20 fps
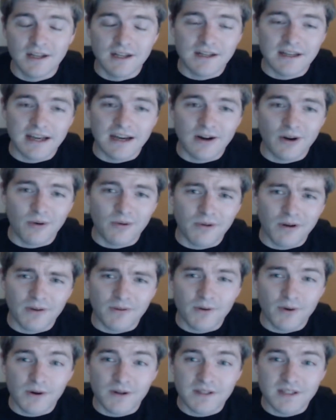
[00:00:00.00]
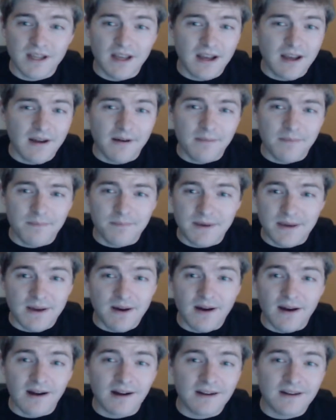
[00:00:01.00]
Now, of course,
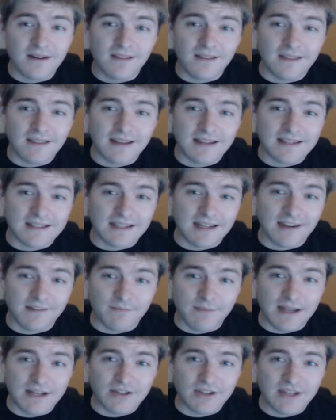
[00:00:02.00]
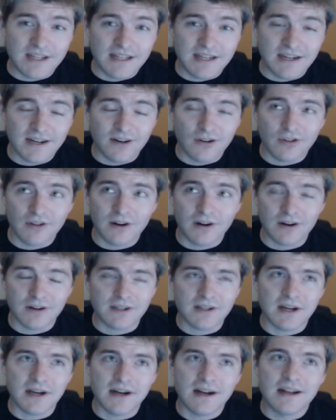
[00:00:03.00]
beyond the things that I've mentioned here, there are
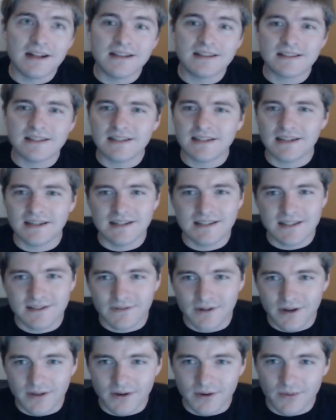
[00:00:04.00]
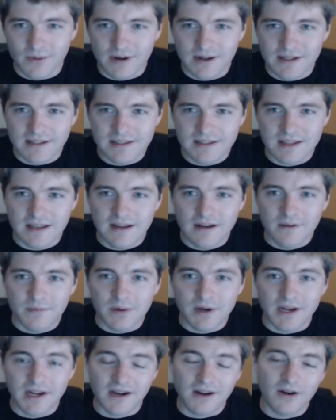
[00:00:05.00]
tons and tons of other ones.
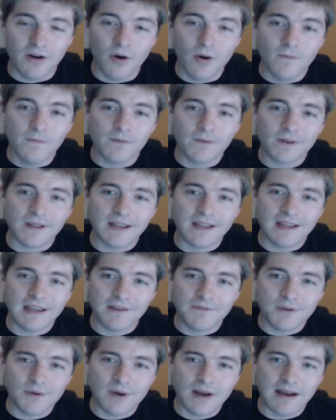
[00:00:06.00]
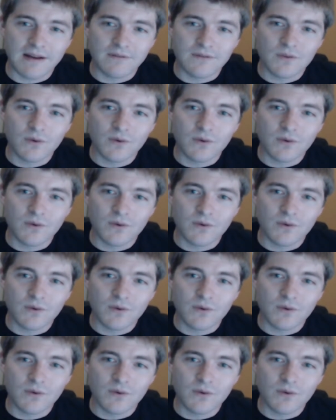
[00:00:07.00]
But hopefully, if you have